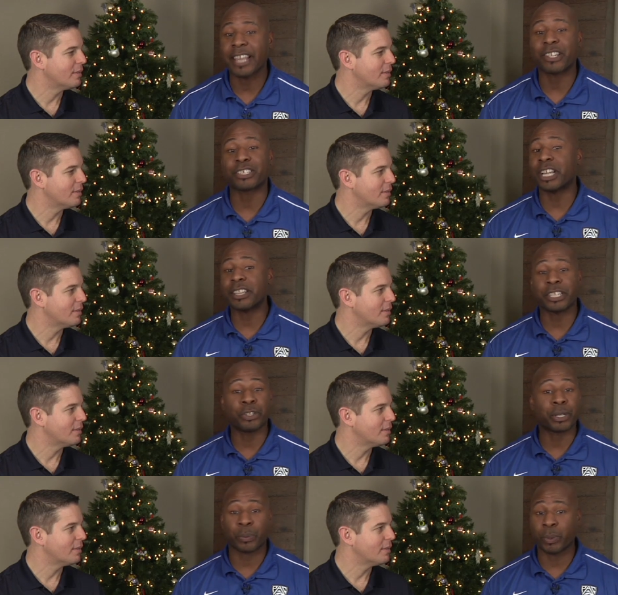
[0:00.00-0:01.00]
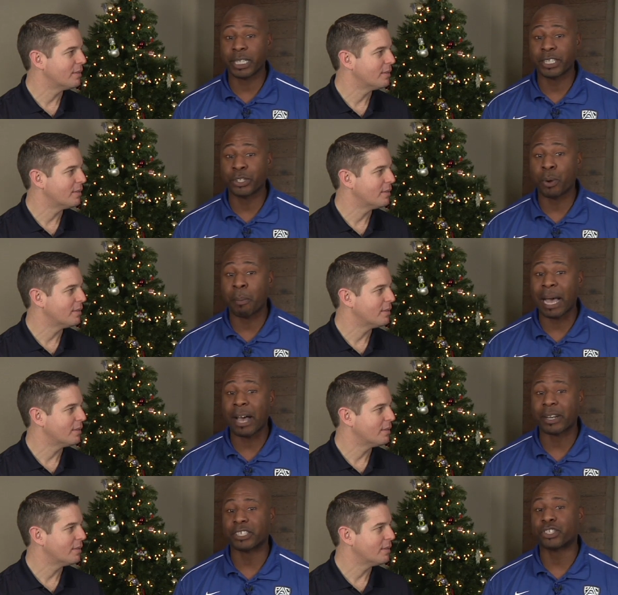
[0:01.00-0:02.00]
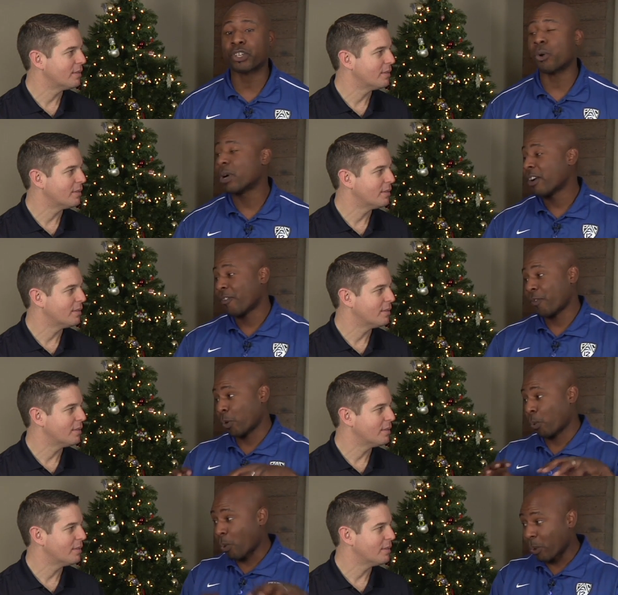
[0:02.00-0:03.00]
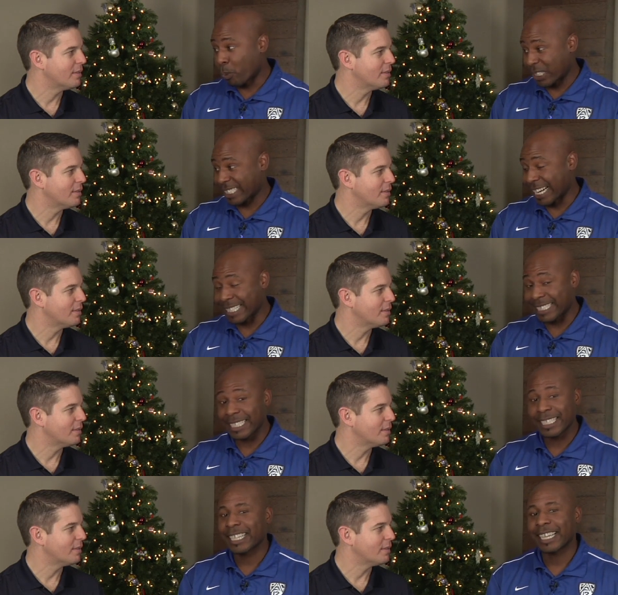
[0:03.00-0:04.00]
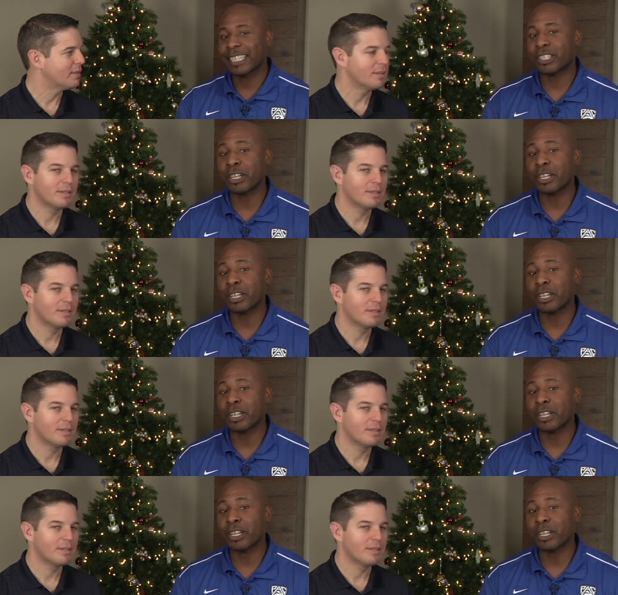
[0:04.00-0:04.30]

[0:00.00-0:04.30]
Speaker 1: and there's nothing you can really do about it. So for w Wisconsin, it's